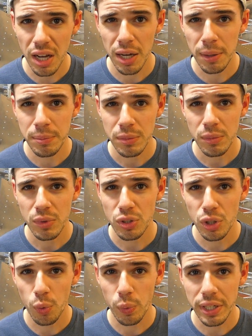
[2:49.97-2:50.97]
Um,
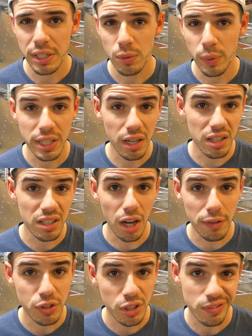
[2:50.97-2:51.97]
so we we cut it
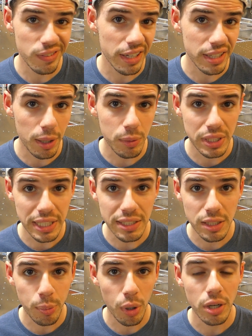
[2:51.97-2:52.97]
off just fine. That was
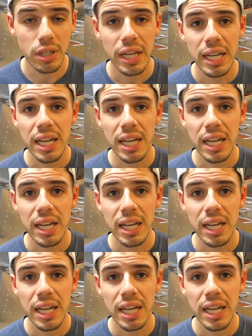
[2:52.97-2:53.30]
easy part.